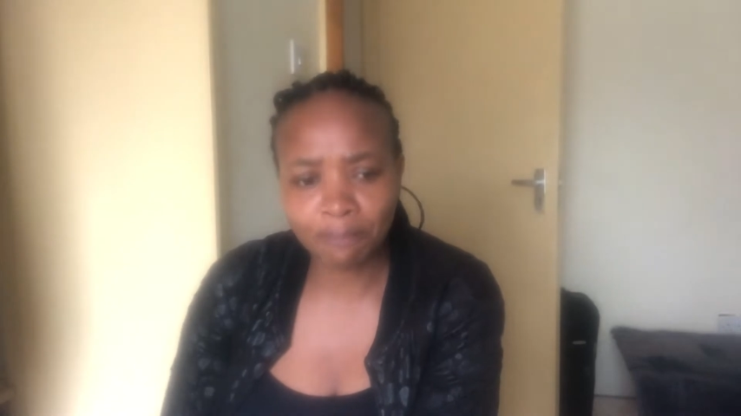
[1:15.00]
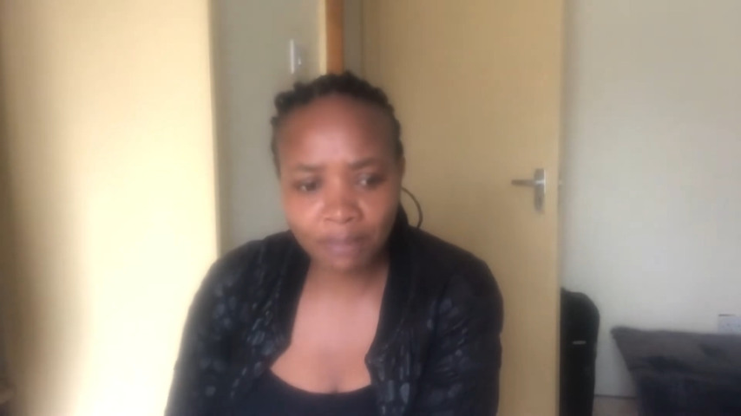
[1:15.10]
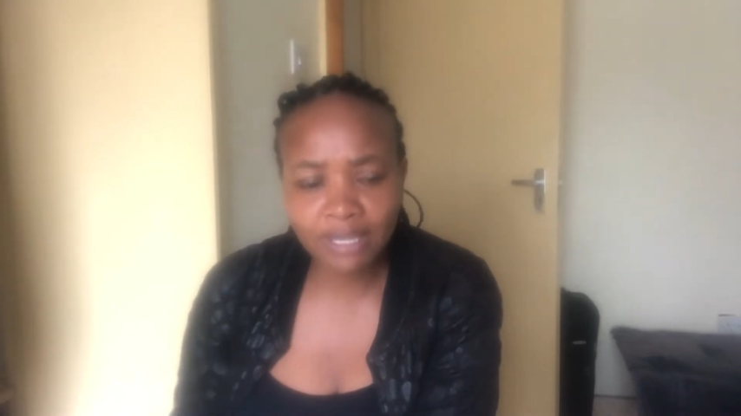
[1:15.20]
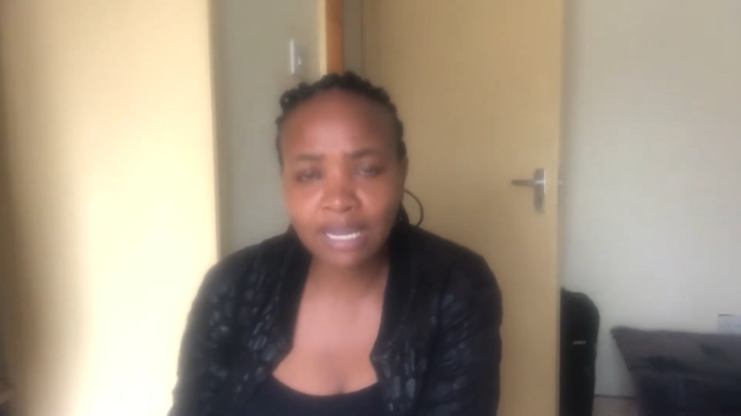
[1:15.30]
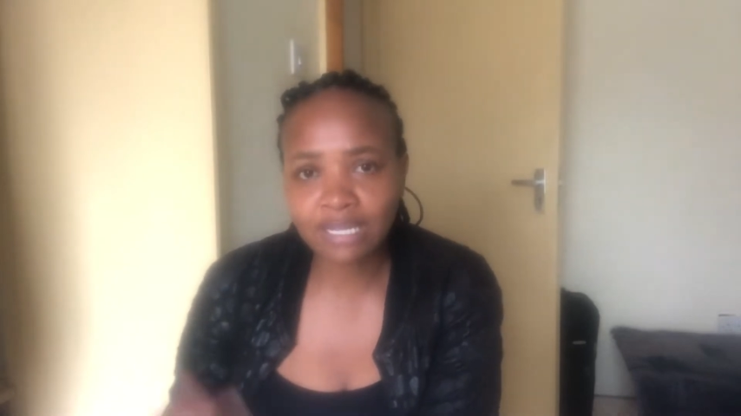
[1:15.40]

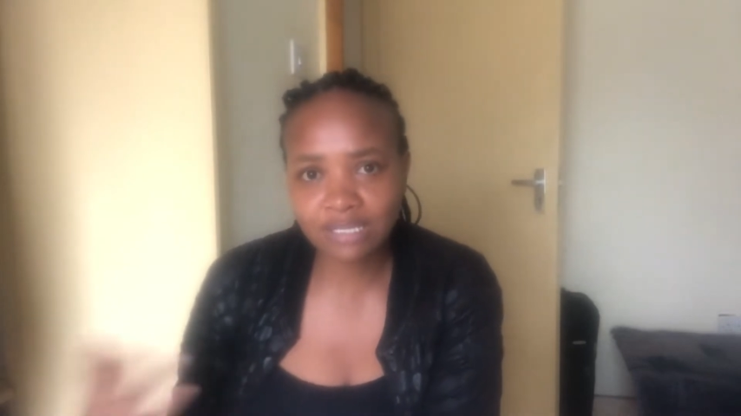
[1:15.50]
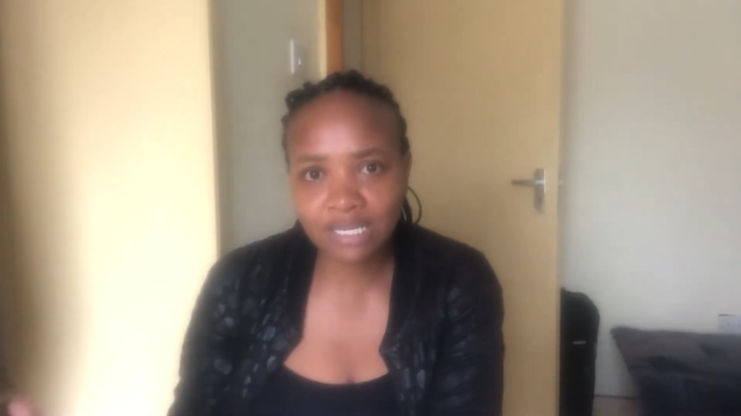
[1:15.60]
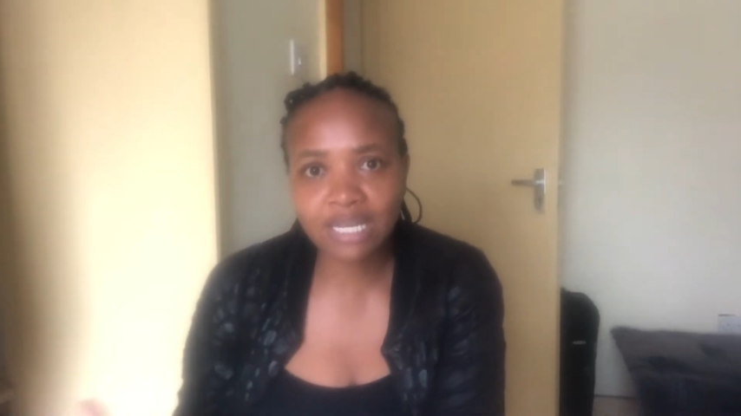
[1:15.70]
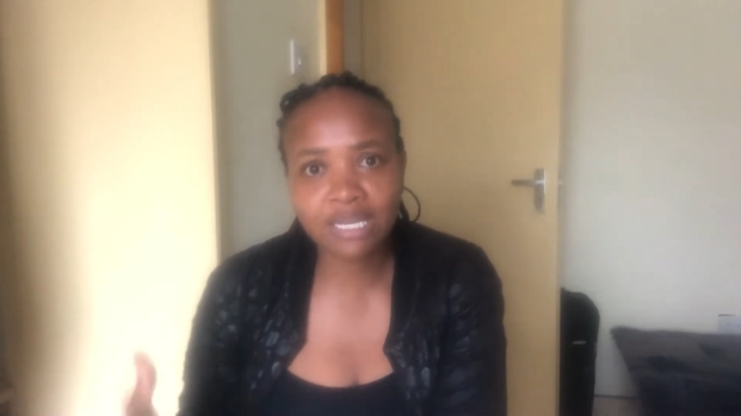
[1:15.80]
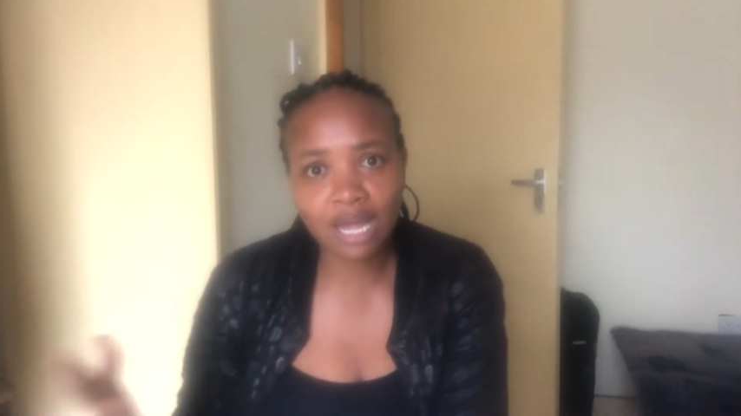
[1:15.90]
guys,
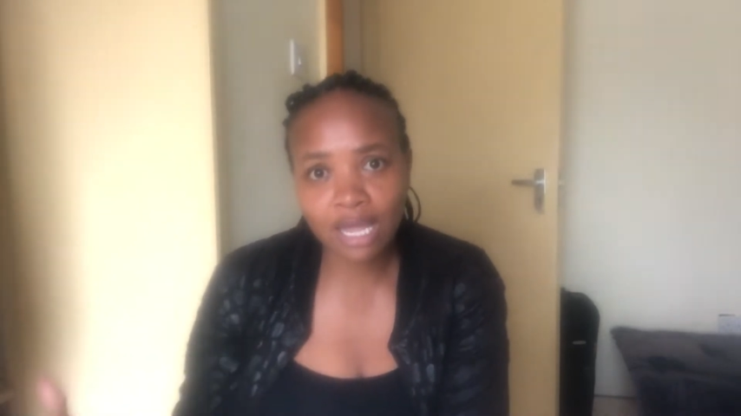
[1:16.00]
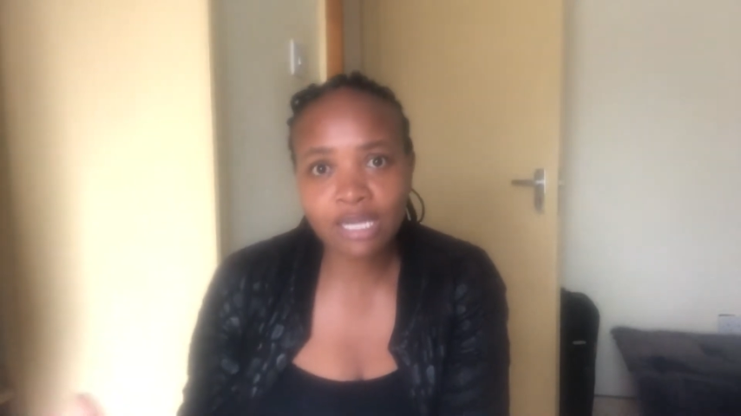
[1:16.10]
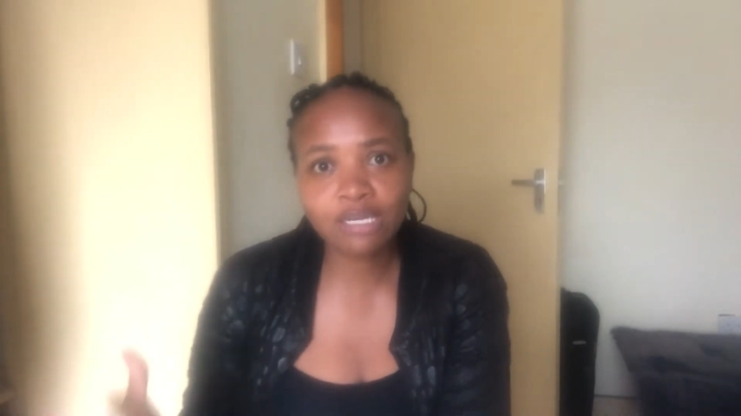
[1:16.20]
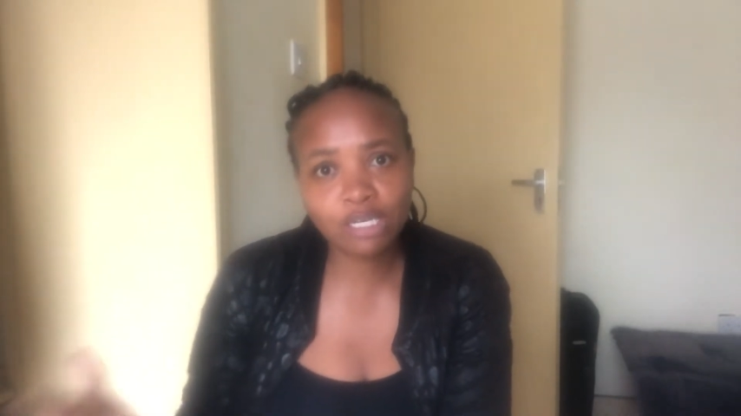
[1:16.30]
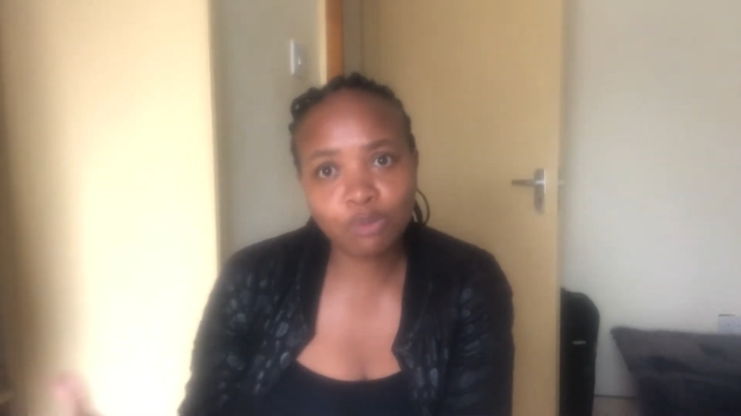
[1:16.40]
like I
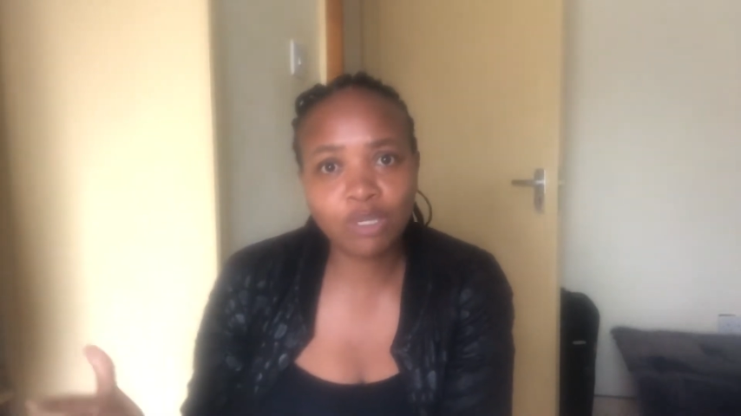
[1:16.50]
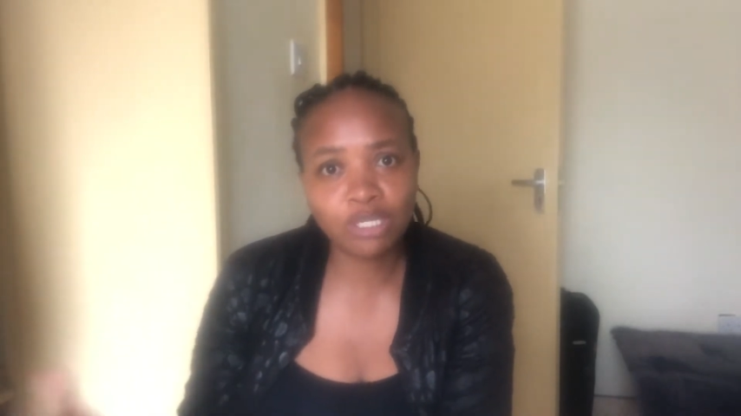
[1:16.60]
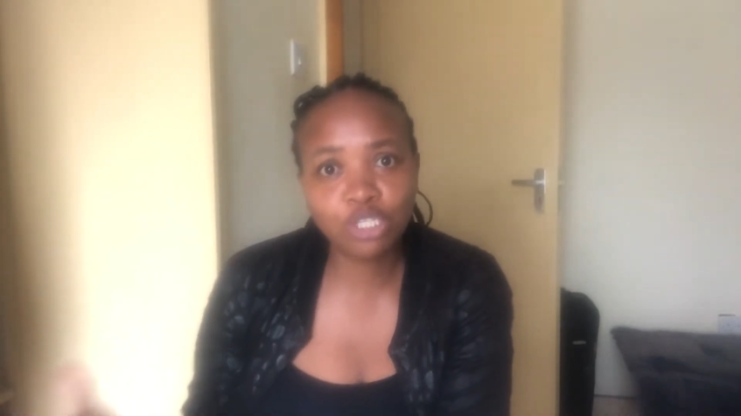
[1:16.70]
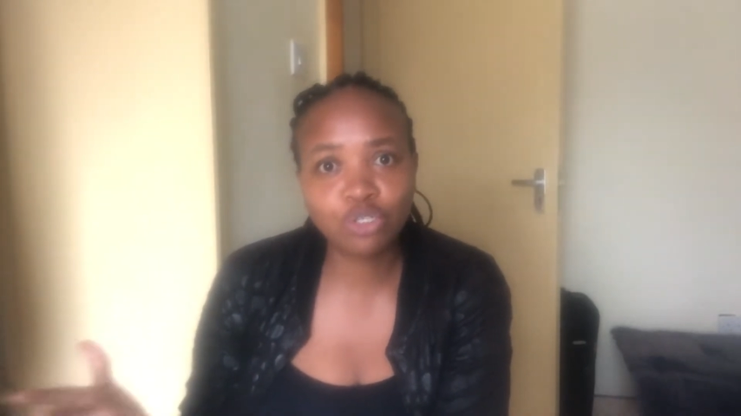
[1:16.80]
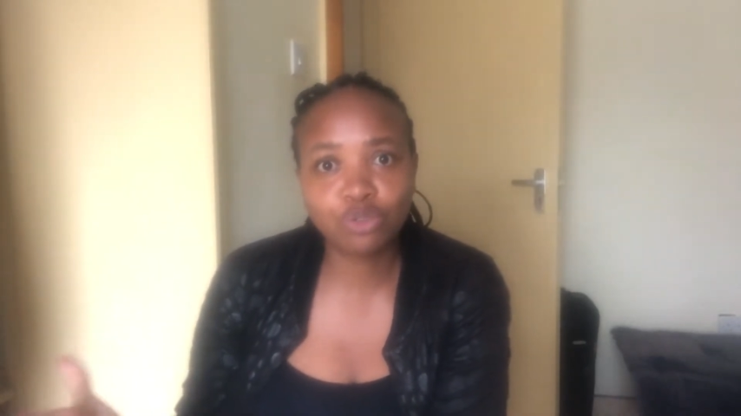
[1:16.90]
really
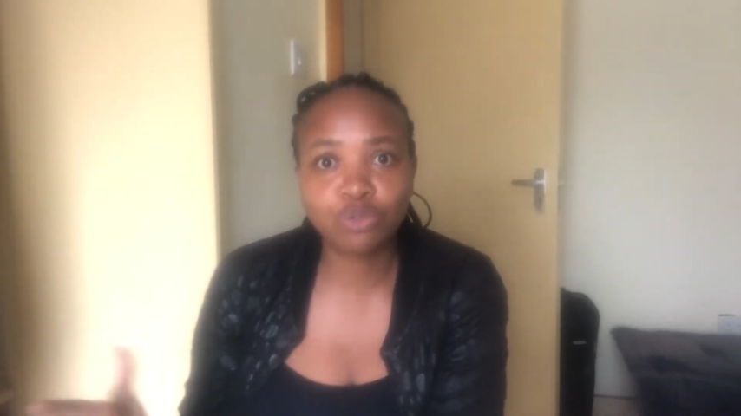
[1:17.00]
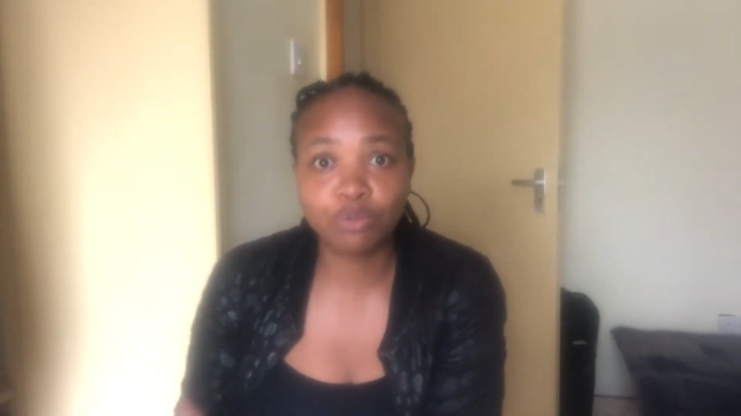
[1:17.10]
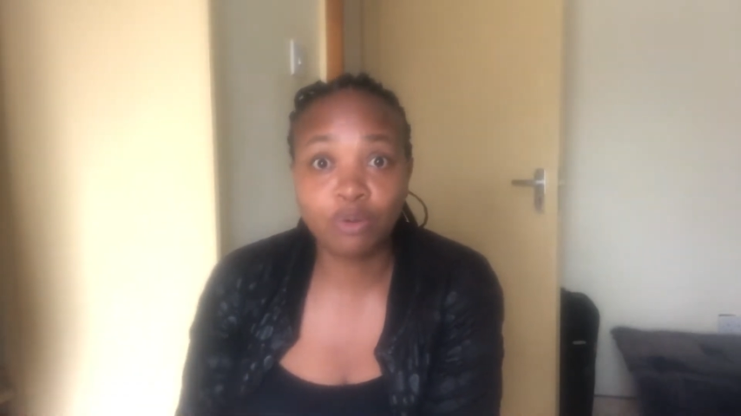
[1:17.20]
need you to